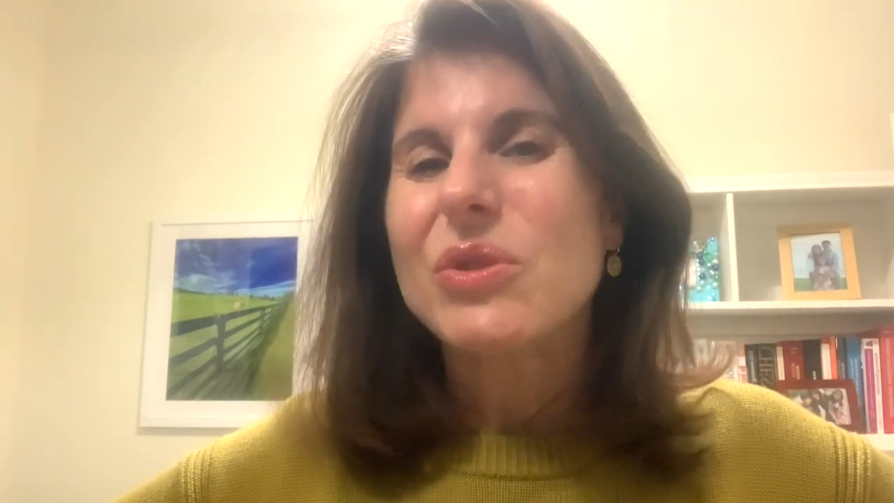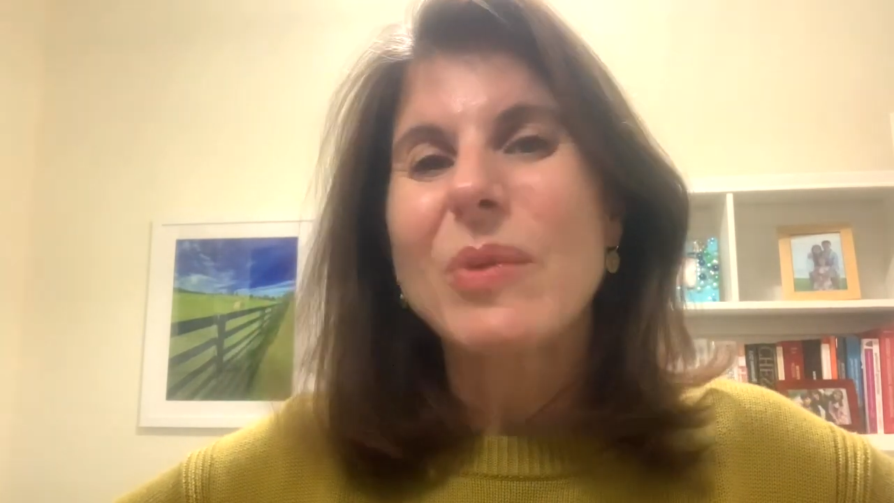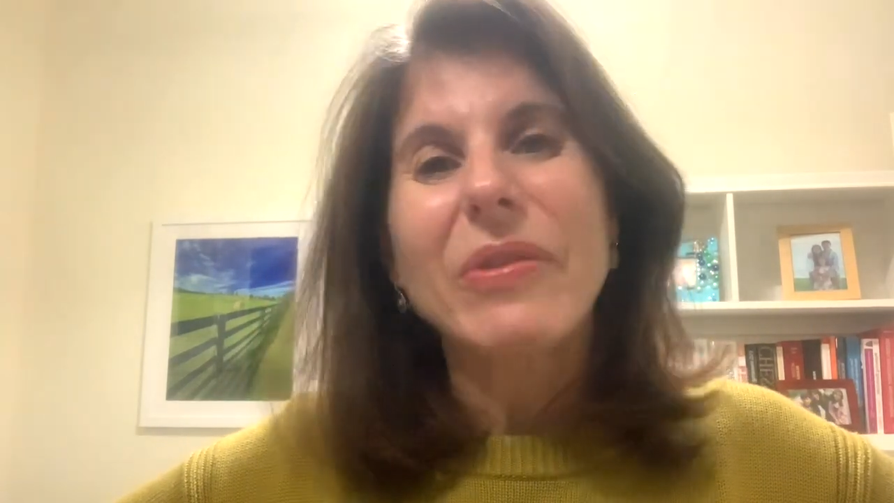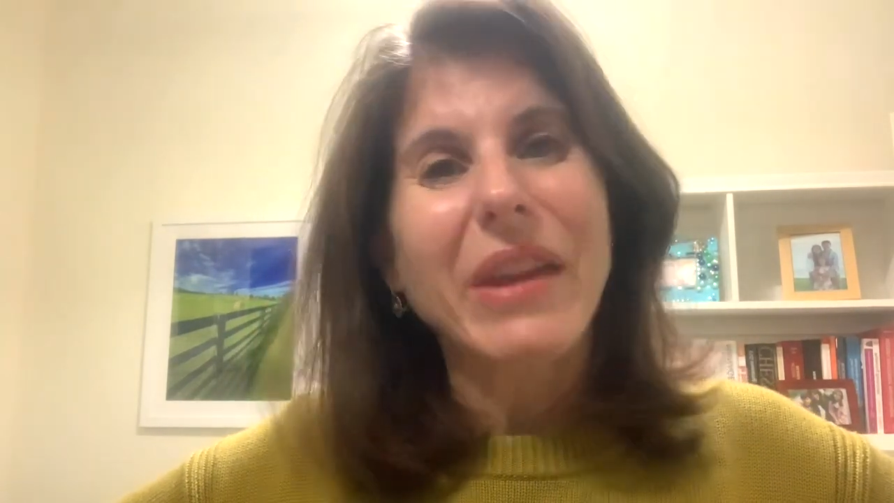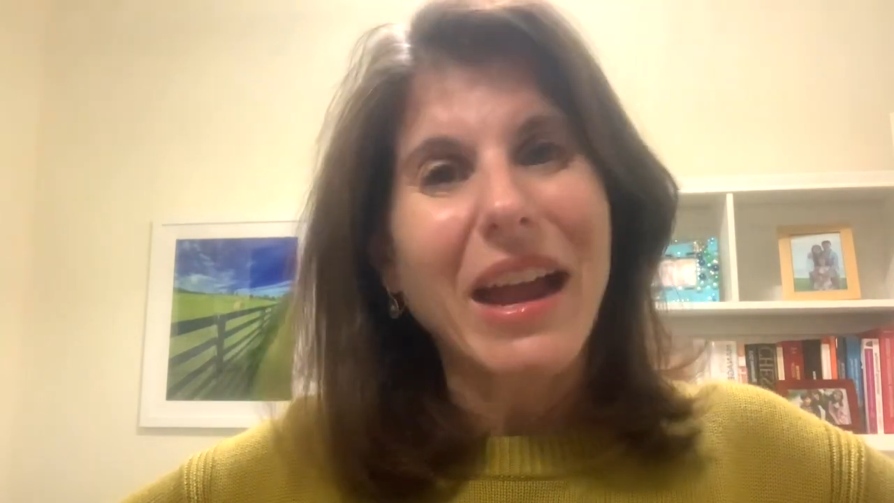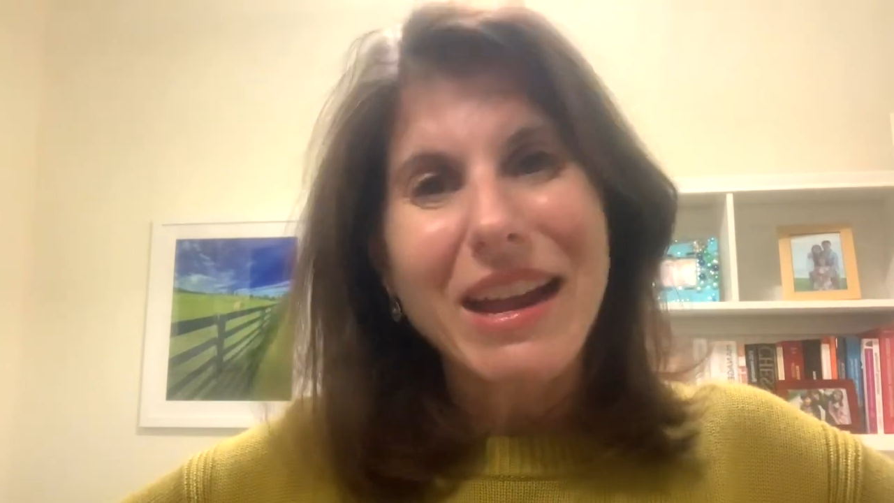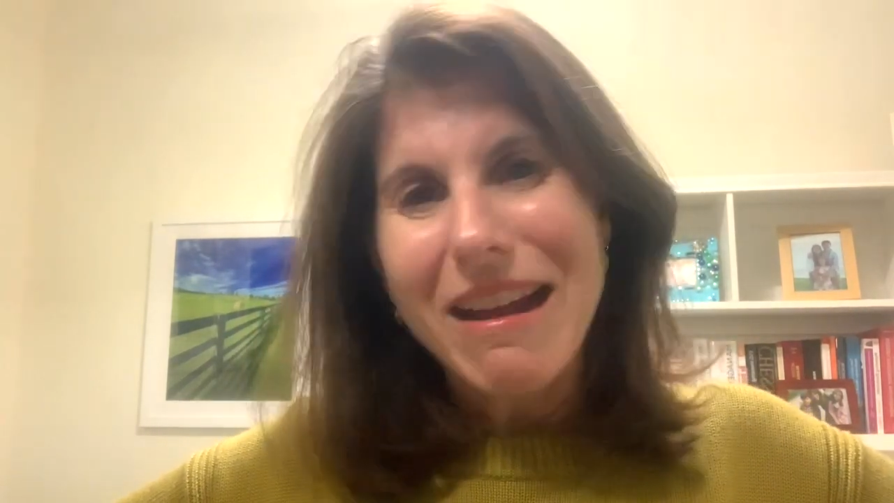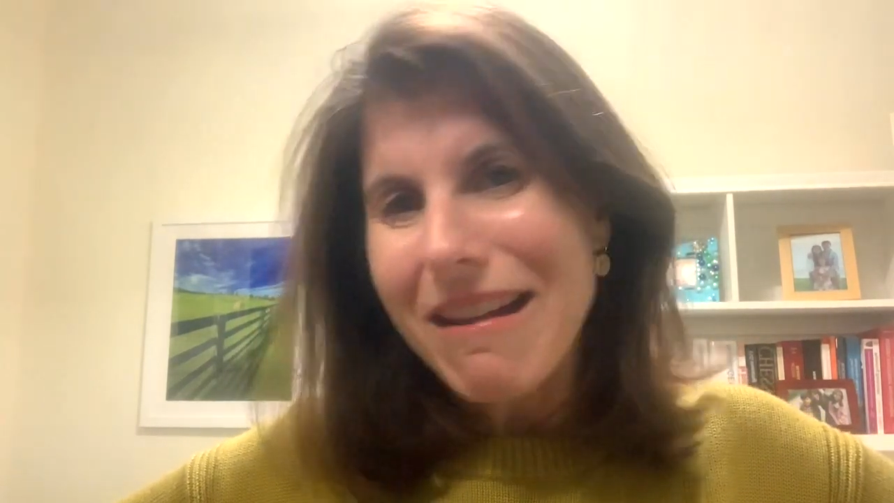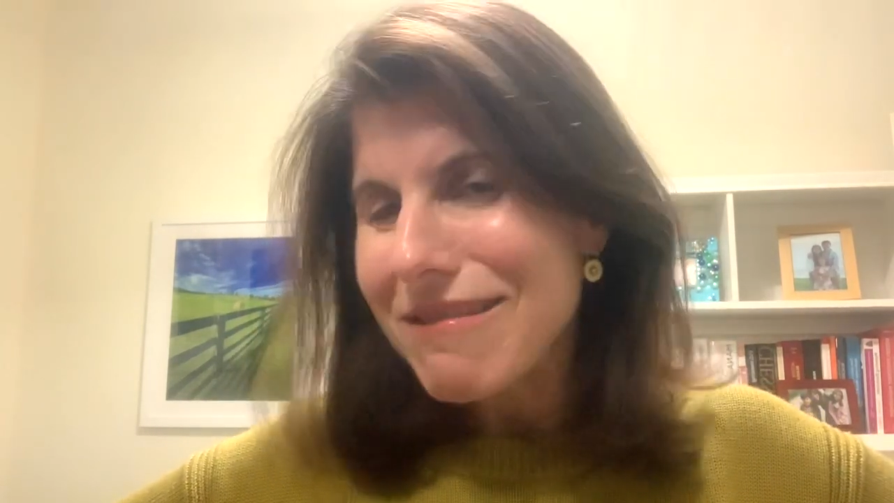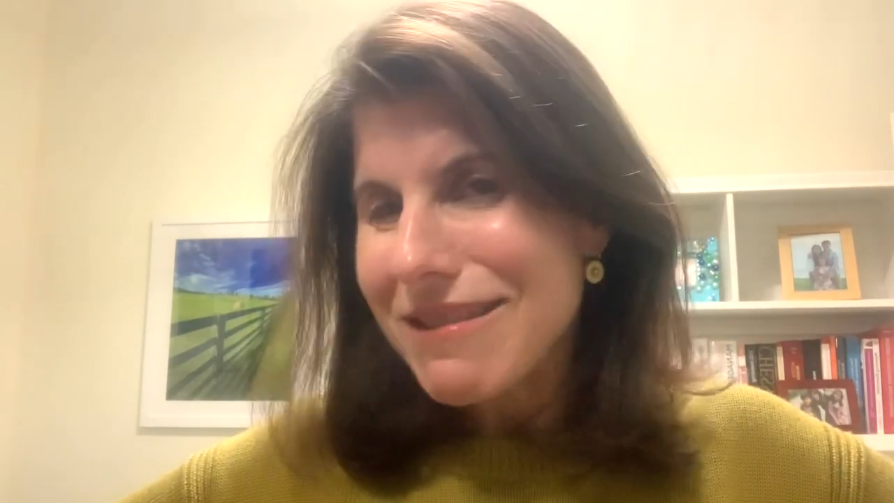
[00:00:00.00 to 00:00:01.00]
spent the high
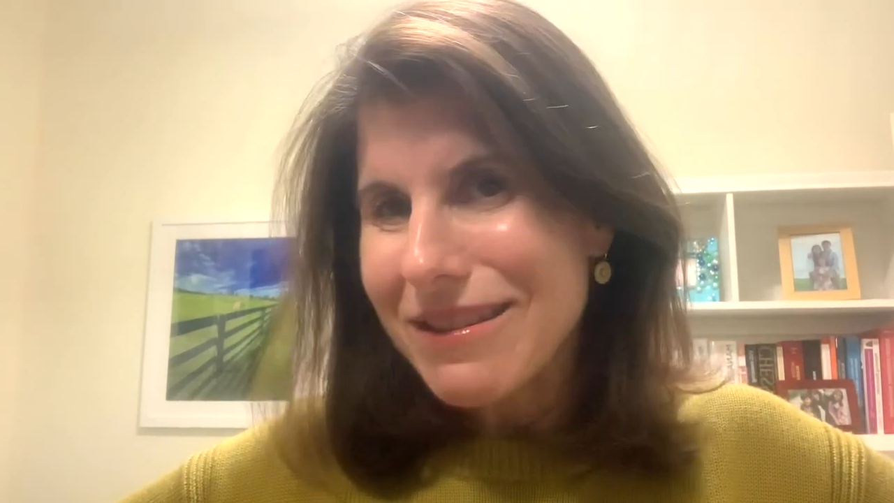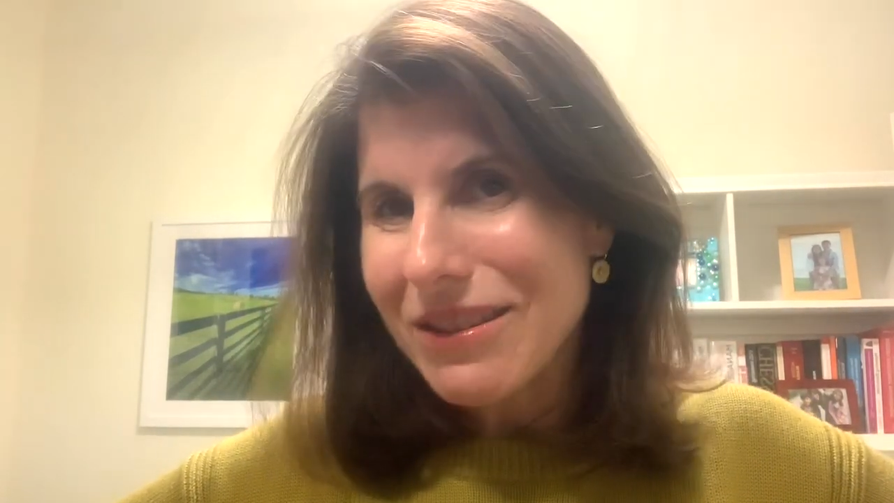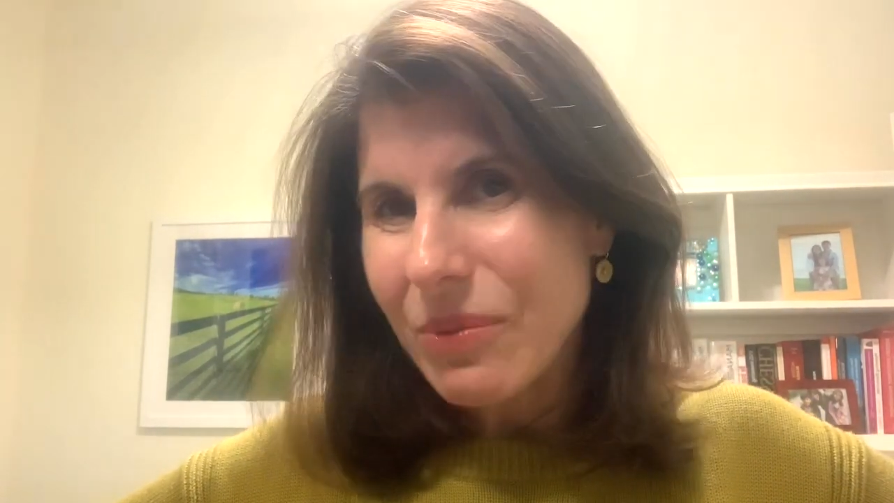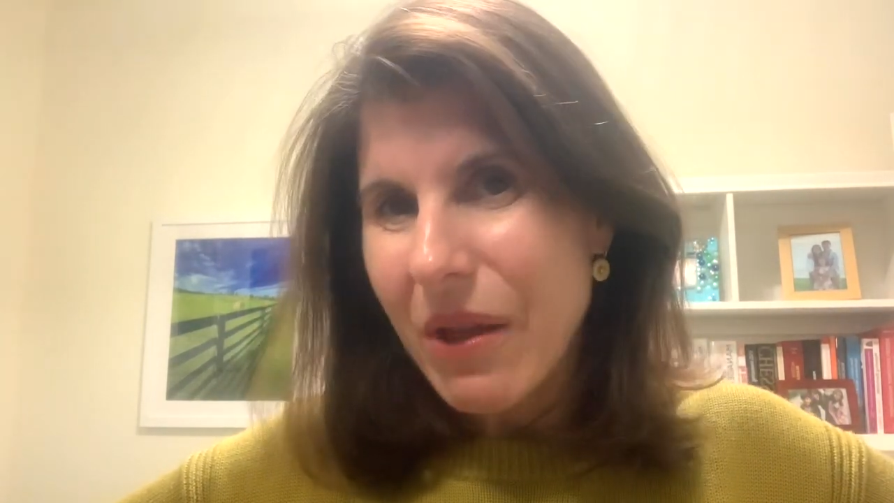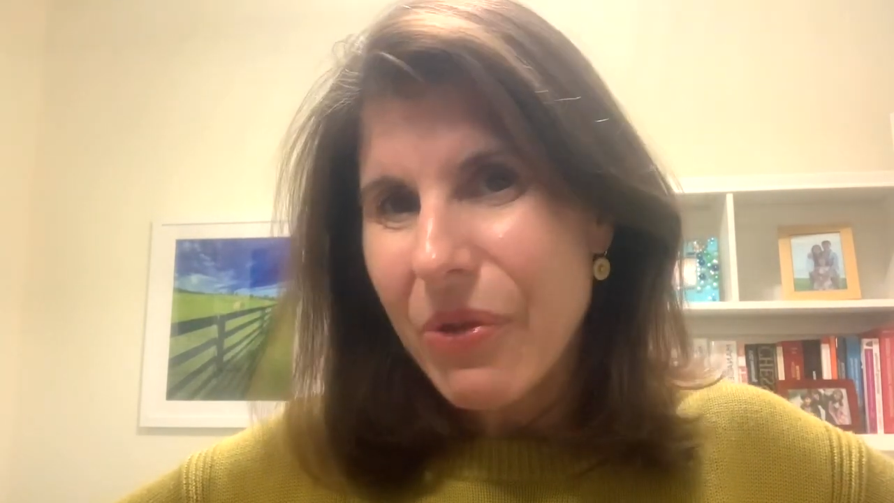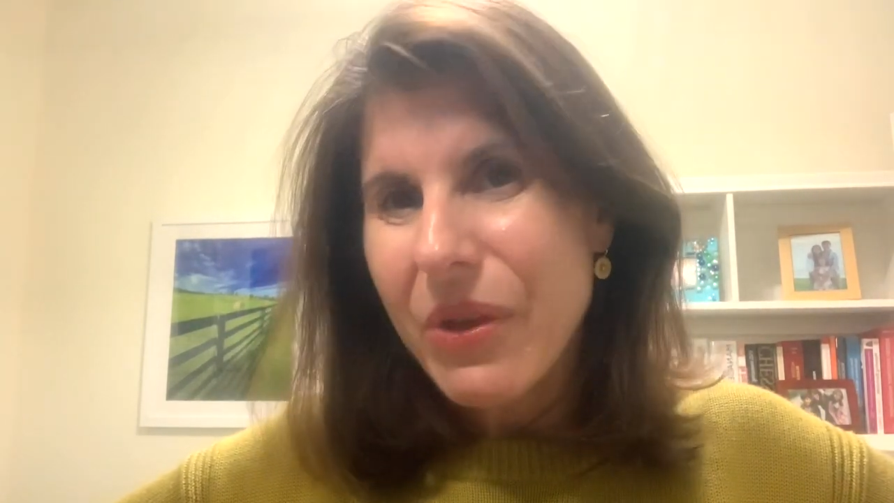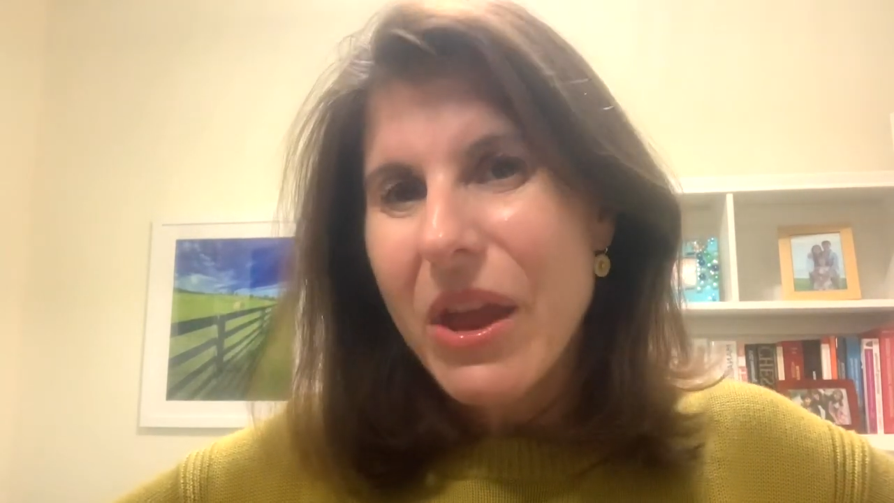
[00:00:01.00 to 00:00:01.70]
holidays with,